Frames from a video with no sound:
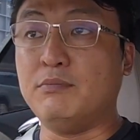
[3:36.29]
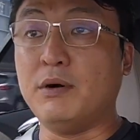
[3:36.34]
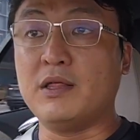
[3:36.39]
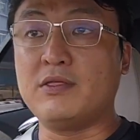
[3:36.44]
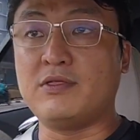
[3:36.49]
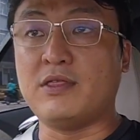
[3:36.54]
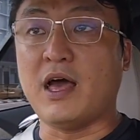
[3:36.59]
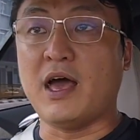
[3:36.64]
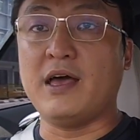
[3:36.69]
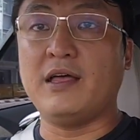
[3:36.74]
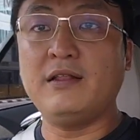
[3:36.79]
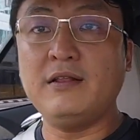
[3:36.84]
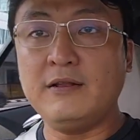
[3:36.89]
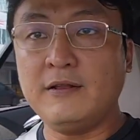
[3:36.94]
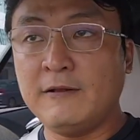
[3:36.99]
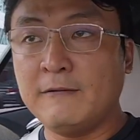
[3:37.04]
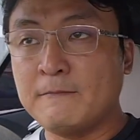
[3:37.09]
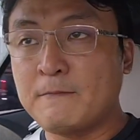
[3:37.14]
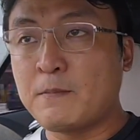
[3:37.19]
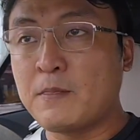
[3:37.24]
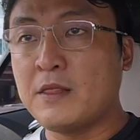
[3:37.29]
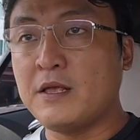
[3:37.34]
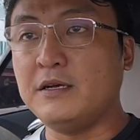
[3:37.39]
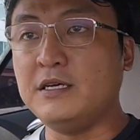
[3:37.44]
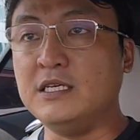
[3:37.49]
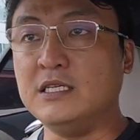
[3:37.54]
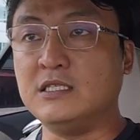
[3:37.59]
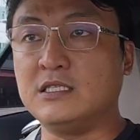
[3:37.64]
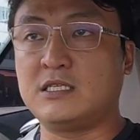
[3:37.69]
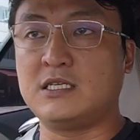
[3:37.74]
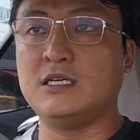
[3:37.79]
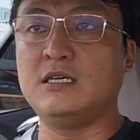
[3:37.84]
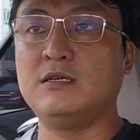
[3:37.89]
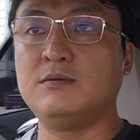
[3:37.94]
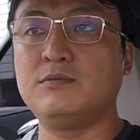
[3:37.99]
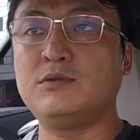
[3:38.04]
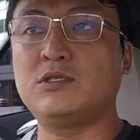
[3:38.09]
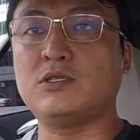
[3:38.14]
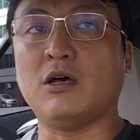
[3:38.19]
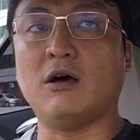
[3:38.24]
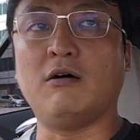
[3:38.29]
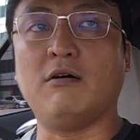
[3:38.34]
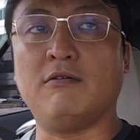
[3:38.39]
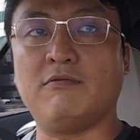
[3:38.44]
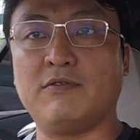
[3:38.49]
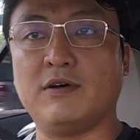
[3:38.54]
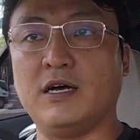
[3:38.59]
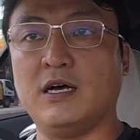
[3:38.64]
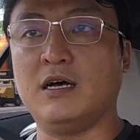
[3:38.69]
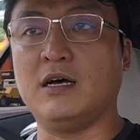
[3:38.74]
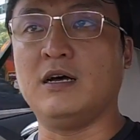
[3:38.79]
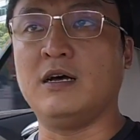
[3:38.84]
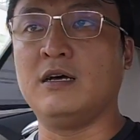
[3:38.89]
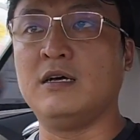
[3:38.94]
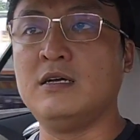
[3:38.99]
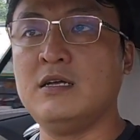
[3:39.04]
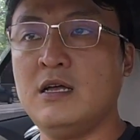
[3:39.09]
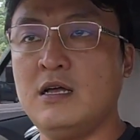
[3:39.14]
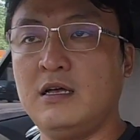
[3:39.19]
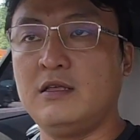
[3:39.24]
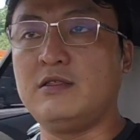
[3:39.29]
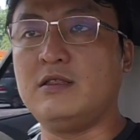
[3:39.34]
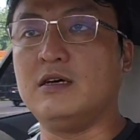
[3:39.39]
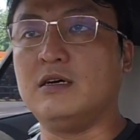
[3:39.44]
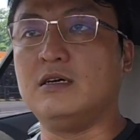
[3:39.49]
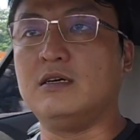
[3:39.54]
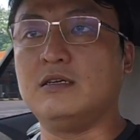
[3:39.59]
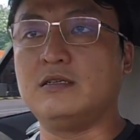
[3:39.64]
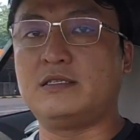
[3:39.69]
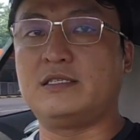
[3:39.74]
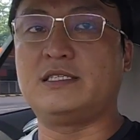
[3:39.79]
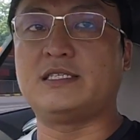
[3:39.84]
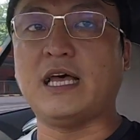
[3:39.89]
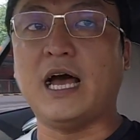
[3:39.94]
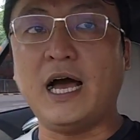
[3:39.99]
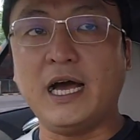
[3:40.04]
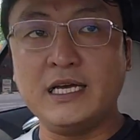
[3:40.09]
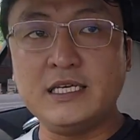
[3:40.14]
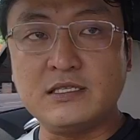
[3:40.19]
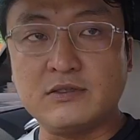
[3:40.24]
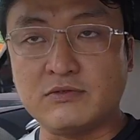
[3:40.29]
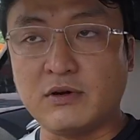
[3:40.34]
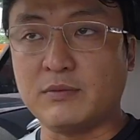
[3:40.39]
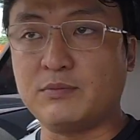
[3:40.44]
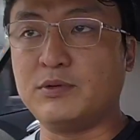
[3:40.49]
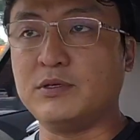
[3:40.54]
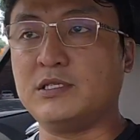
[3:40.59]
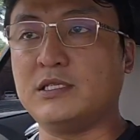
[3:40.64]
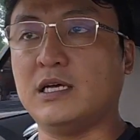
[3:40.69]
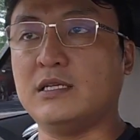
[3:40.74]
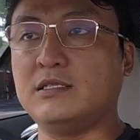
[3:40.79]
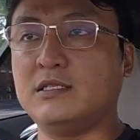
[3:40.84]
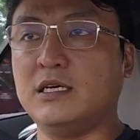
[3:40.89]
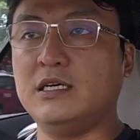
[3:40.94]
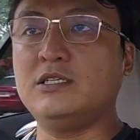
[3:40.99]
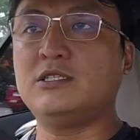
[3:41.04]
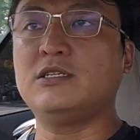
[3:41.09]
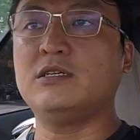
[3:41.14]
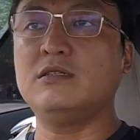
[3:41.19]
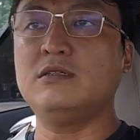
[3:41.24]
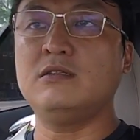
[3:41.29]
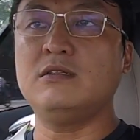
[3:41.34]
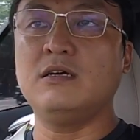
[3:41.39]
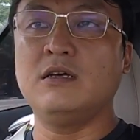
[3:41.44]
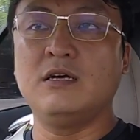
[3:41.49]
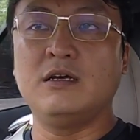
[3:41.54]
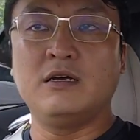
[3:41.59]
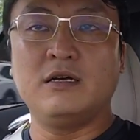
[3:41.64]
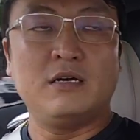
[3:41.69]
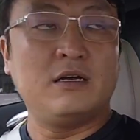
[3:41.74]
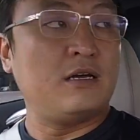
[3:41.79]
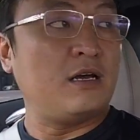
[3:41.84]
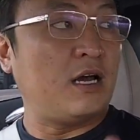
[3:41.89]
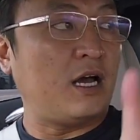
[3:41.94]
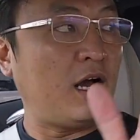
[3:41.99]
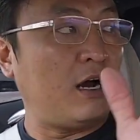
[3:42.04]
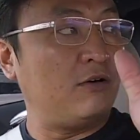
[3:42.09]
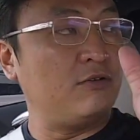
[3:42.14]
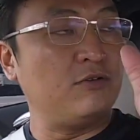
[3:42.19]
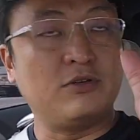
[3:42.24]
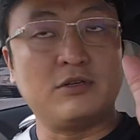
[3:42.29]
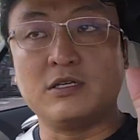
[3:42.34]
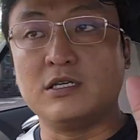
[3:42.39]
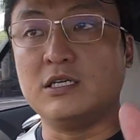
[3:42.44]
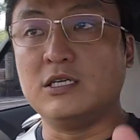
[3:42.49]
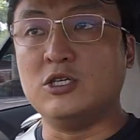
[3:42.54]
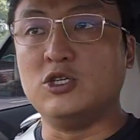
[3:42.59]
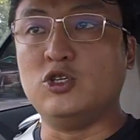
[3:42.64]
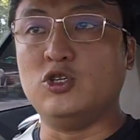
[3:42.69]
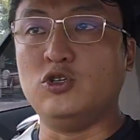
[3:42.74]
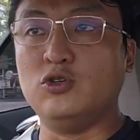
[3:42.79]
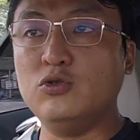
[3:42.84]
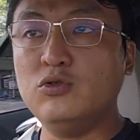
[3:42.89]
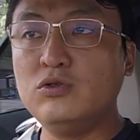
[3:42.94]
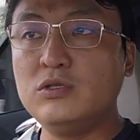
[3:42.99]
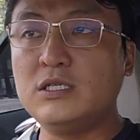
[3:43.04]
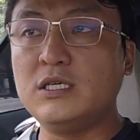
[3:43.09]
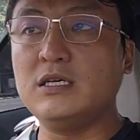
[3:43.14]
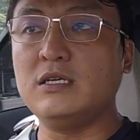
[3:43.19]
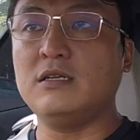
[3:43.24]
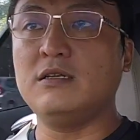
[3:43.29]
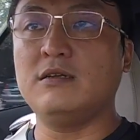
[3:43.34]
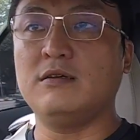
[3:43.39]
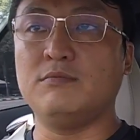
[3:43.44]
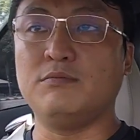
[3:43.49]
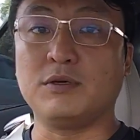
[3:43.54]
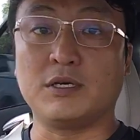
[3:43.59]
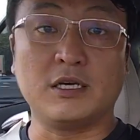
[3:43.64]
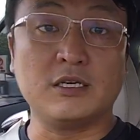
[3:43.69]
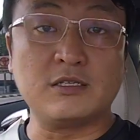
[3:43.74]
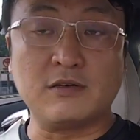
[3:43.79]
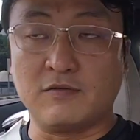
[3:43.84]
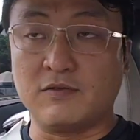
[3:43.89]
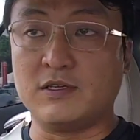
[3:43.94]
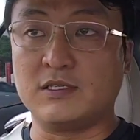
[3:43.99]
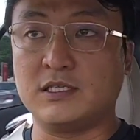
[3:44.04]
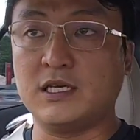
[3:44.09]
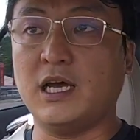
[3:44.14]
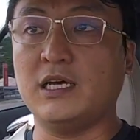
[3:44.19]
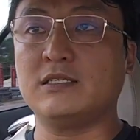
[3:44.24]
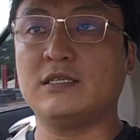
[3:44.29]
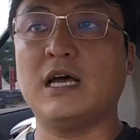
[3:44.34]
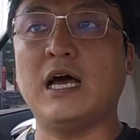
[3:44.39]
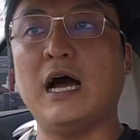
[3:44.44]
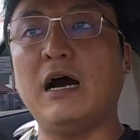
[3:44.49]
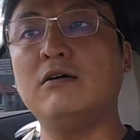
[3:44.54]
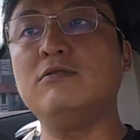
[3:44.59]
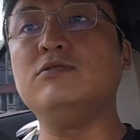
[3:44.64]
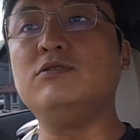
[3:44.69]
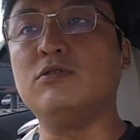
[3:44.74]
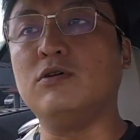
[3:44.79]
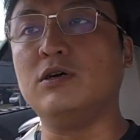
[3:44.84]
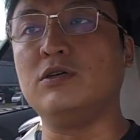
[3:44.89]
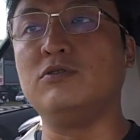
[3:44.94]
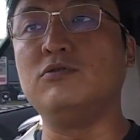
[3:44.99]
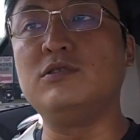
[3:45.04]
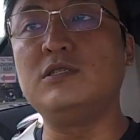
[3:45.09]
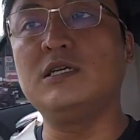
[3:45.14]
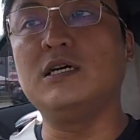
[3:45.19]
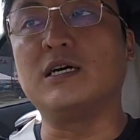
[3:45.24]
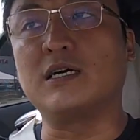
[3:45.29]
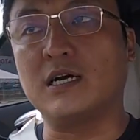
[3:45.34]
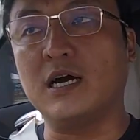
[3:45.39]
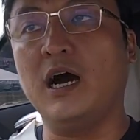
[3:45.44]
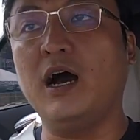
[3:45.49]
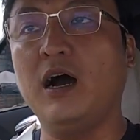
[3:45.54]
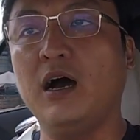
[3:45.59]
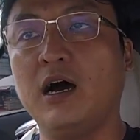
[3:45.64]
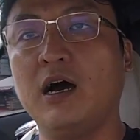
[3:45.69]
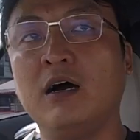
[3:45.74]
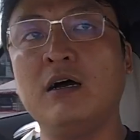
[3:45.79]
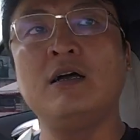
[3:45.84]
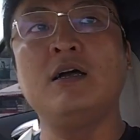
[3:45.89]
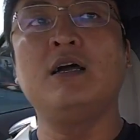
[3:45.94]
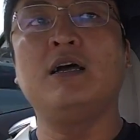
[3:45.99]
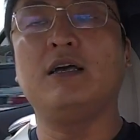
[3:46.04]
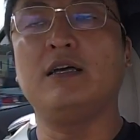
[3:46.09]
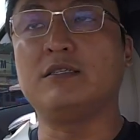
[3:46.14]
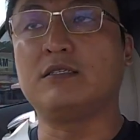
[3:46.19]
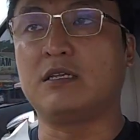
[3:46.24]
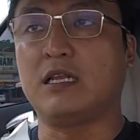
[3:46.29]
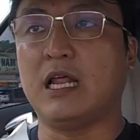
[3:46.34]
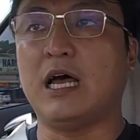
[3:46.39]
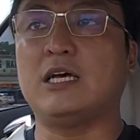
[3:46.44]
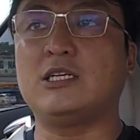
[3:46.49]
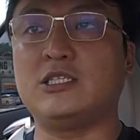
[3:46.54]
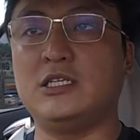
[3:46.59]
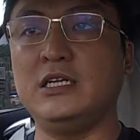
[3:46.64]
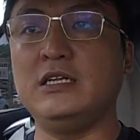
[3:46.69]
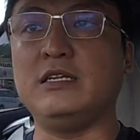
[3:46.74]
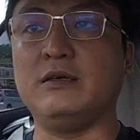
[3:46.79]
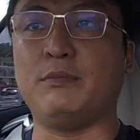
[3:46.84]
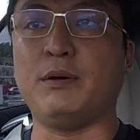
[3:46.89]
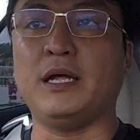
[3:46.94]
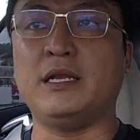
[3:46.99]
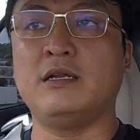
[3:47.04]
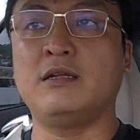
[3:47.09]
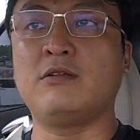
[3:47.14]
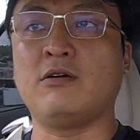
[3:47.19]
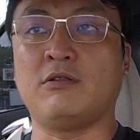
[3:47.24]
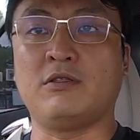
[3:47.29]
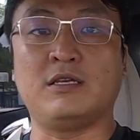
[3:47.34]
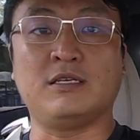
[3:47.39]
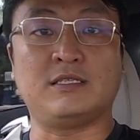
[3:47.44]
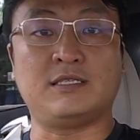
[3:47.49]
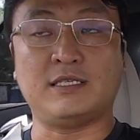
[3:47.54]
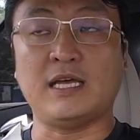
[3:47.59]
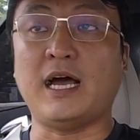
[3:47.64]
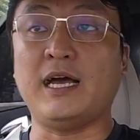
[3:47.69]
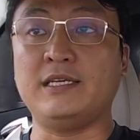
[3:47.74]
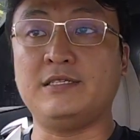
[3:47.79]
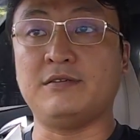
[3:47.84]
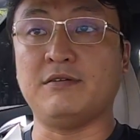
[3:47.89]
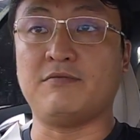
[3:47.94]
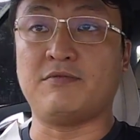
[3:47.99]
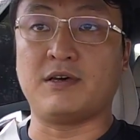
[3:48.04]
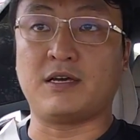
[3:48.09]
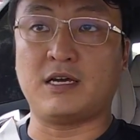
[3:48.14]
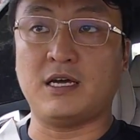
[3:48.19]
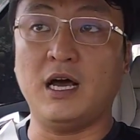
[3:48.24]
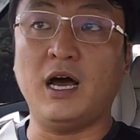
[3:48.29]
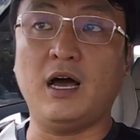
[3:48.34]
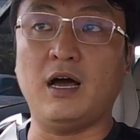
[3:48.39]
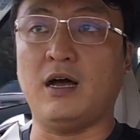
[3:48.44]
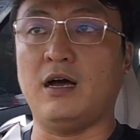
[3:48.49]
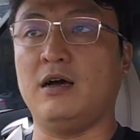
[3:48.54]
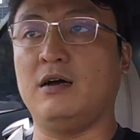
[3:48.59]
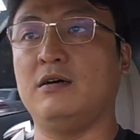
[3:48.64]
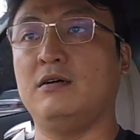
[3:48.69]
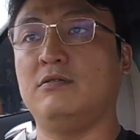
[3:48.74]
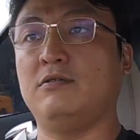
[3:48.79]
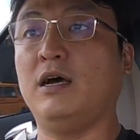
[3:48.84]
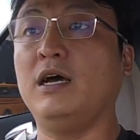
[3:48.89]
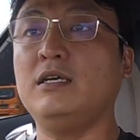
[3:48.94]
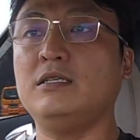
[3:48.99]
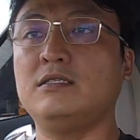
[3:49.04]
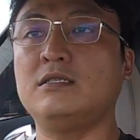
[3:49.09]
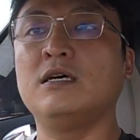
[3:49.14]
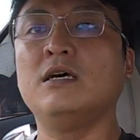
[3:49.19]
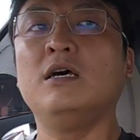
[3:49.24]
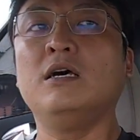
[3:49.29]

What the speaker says: But then in terms of the size representation, how you're going to use it, because of the size, how you are using a car is largely dependent on the size of the car, right?